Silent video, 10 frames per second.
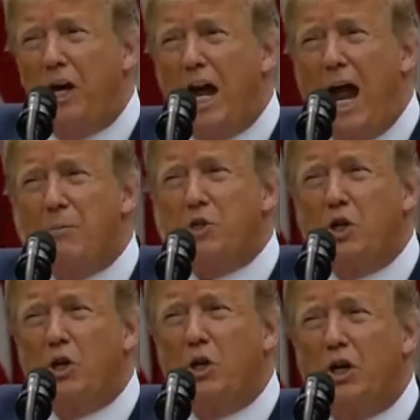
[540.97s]

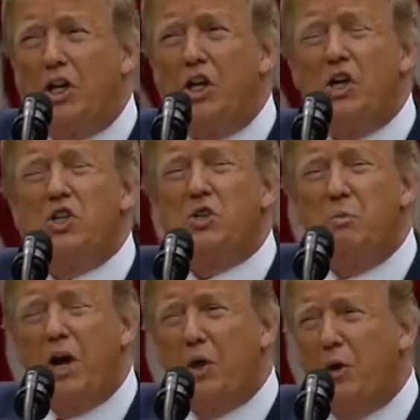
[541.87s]
absolutely
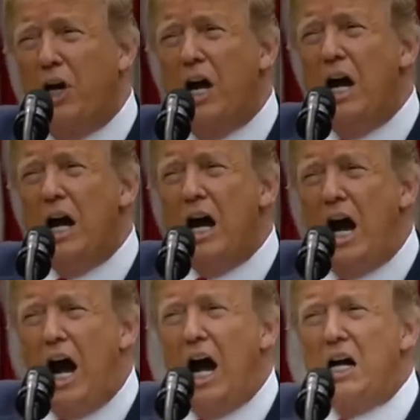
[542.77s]
smothering
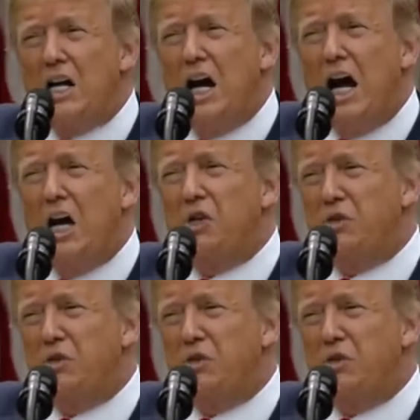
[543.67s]
Hong Kong's